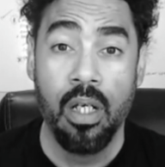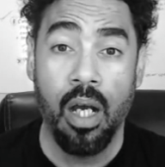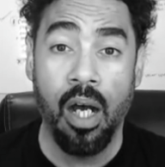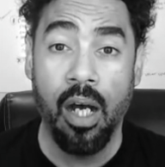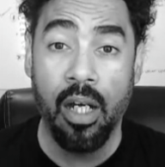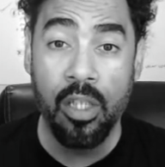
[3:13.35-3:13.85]

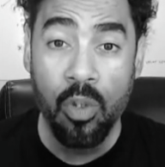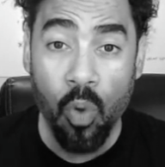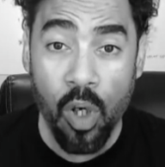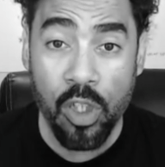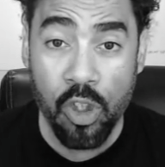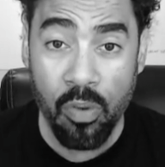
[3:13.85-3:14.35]

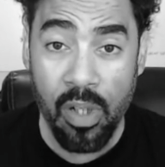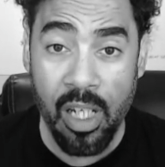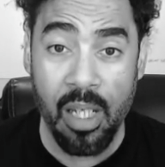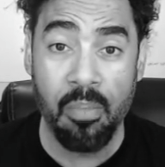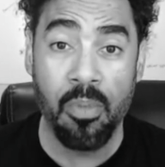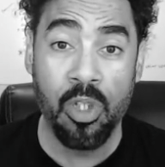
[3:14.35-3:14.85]
your
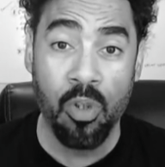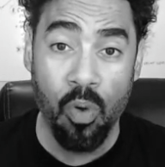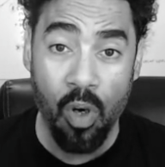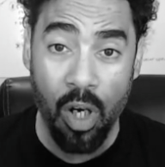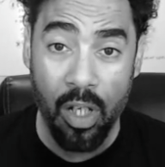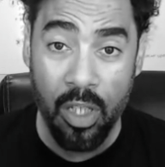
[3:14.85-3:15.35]
dream,
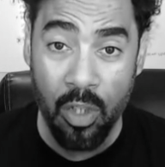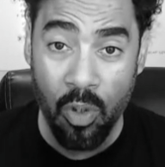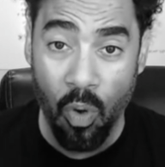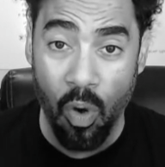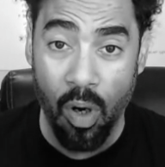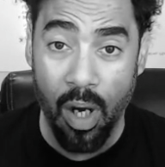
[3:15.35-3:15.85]

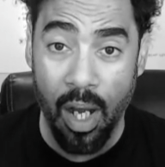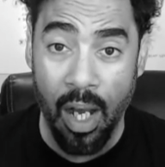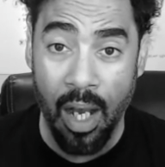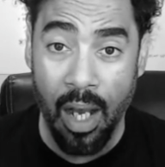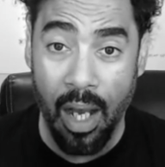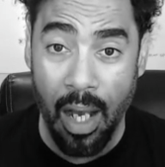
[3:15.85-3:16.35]
your
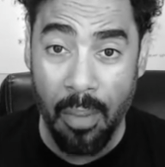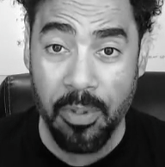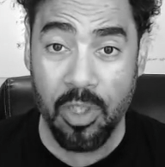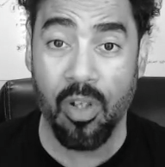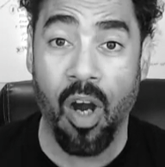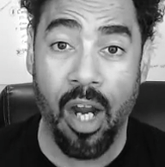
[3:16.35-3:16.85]

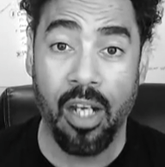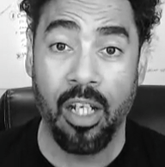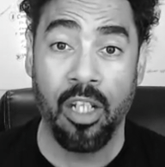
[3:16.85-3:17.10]
upstart,